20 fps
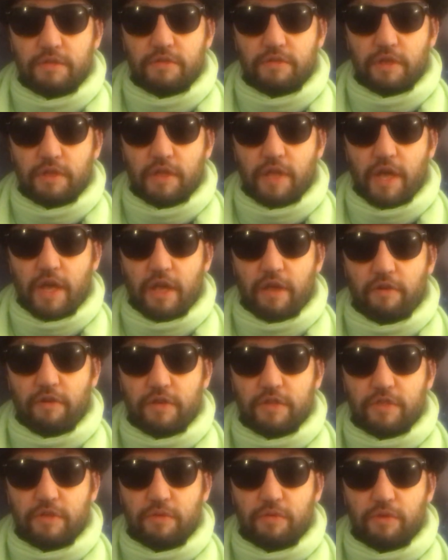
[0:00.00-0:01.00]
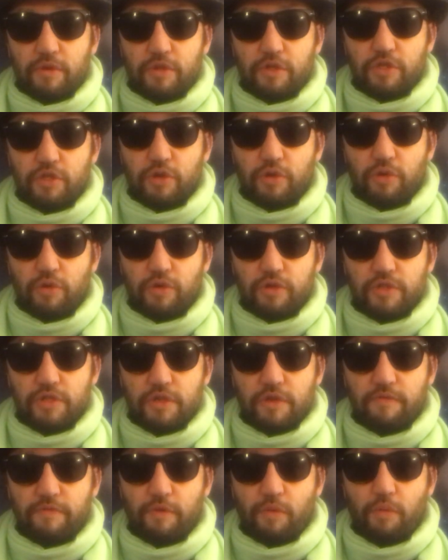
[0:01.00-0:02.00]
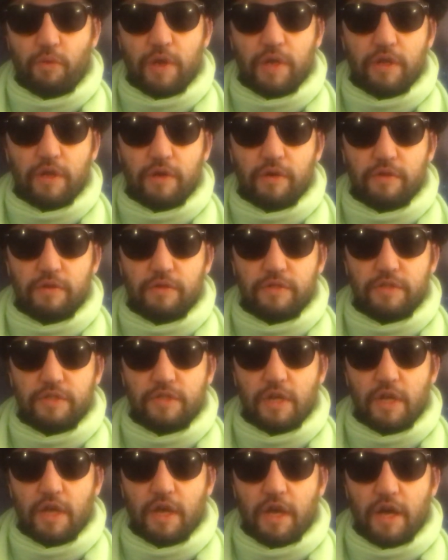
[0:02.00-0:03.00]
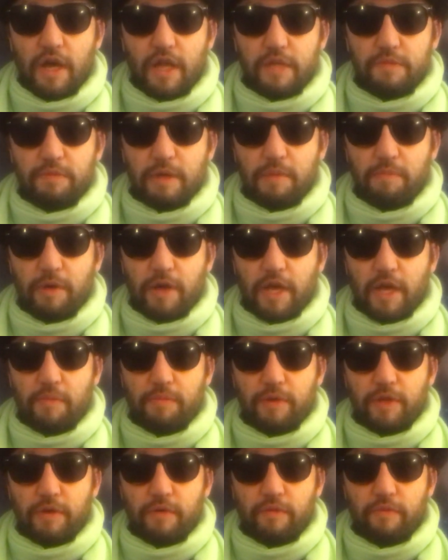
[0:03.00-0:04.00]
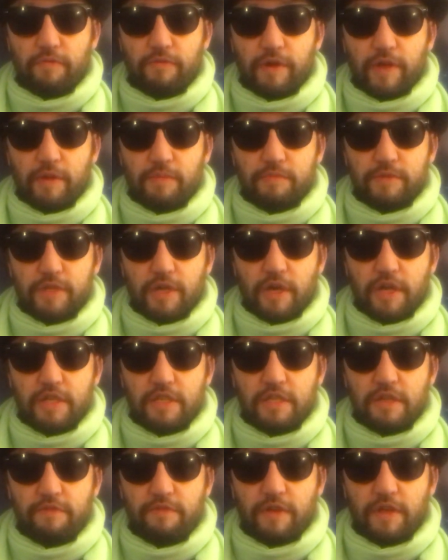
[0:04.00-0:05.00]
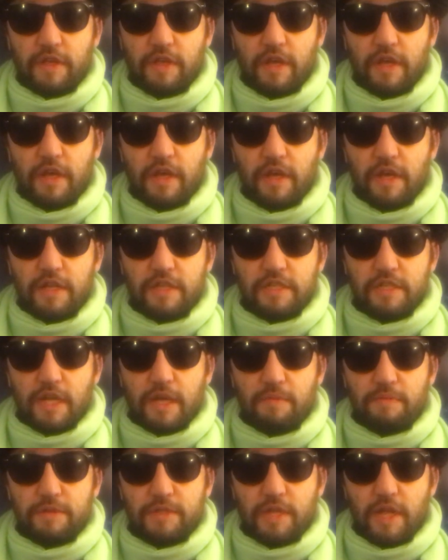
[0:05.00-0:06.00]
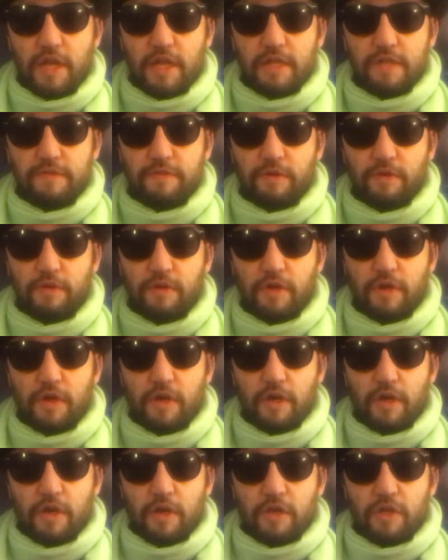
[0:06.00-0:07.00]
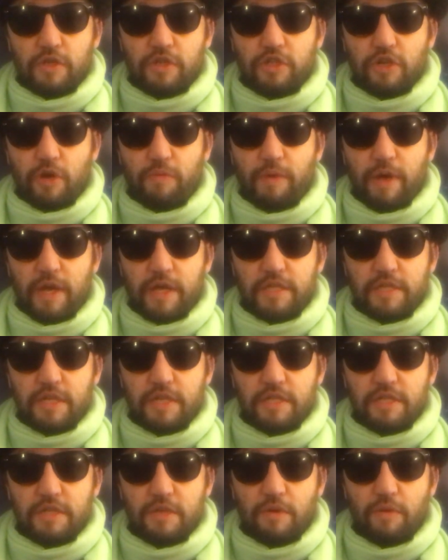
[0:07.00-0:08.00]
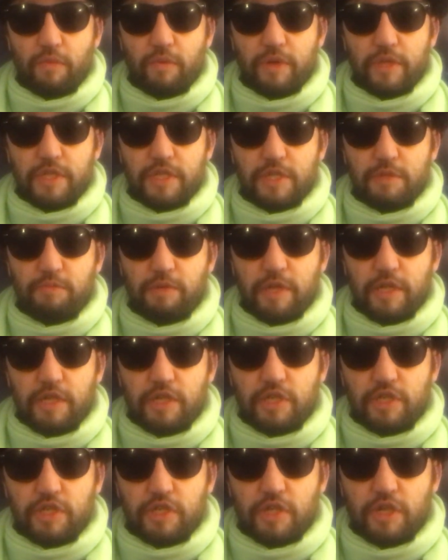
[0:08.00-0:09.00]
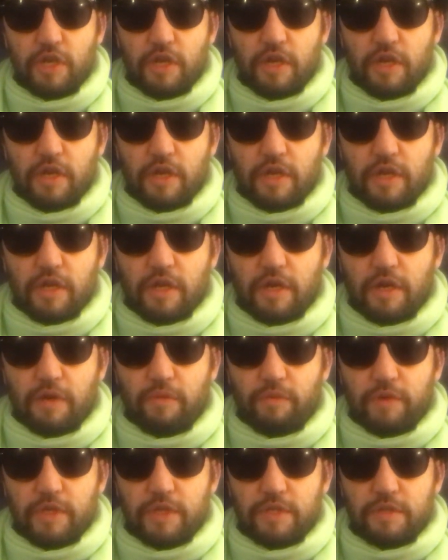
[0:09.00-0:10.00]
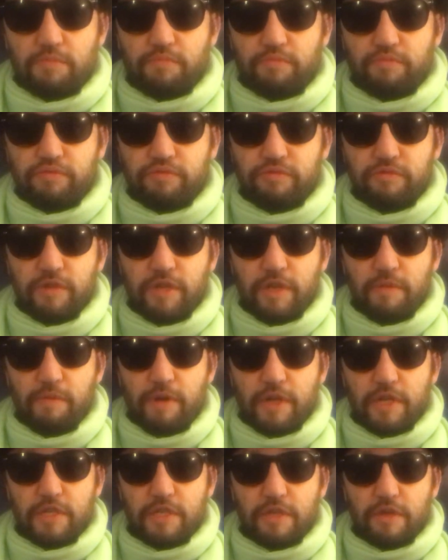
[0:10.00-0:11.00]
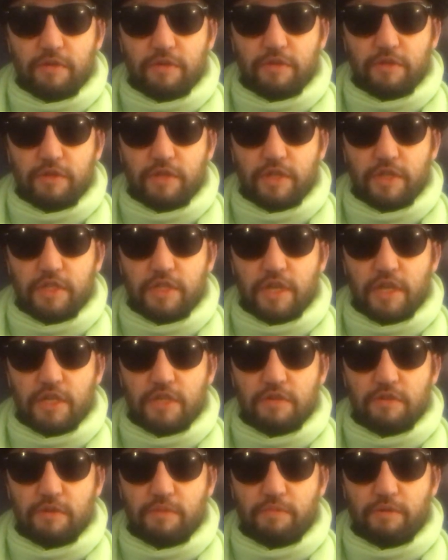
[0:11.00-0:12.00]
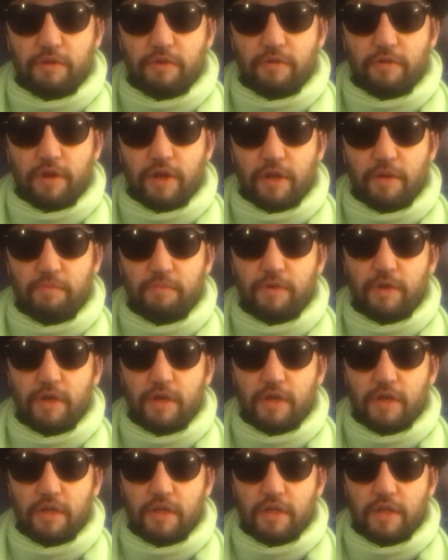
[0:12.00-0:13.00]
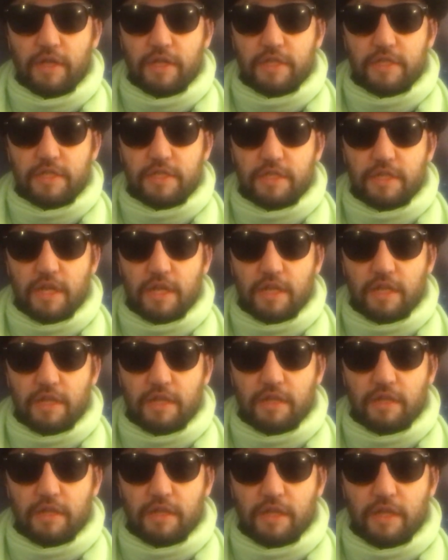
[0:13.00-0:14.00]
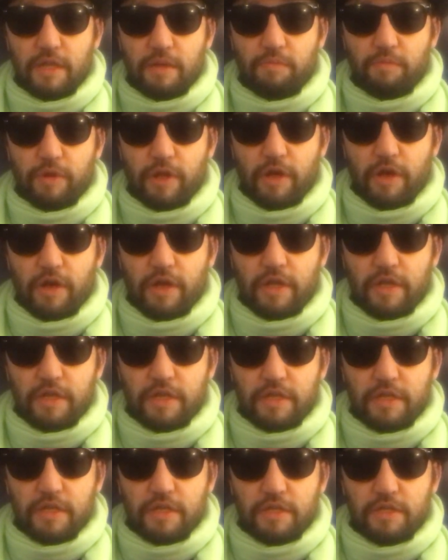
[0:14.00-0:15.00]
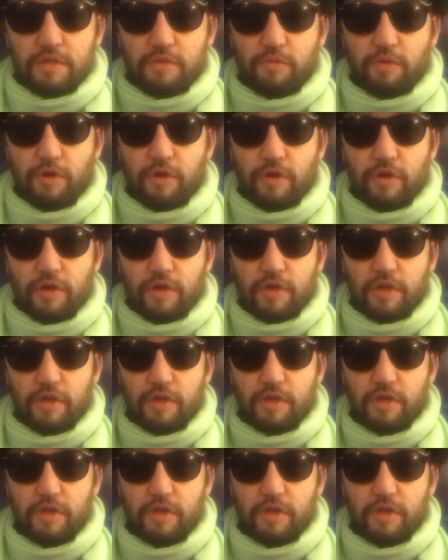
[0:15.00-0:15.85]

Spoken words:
strictly accurate, it's called JAWS for Windows, and it's made by a company called Freedom Scientific. Its name stands for Job Access with Speech, which pretty much tells you the intention of the program. Let's get the blind into work.